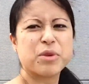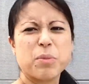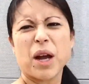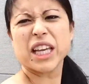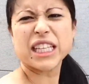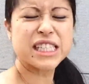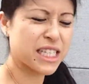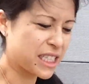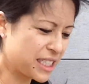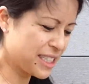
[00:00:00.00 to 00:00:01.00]
music the was good.
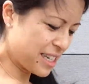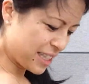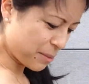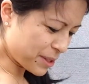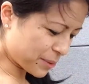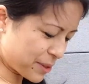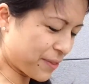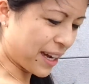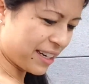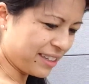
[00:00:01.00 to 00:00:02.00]
Still. The music was
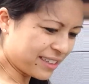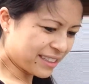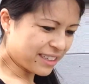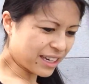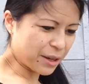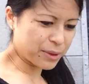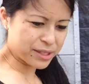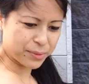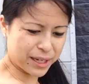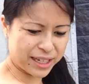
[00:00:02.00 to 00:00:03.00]
fun. It
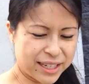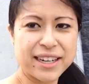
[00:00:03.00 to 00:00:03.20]
was one.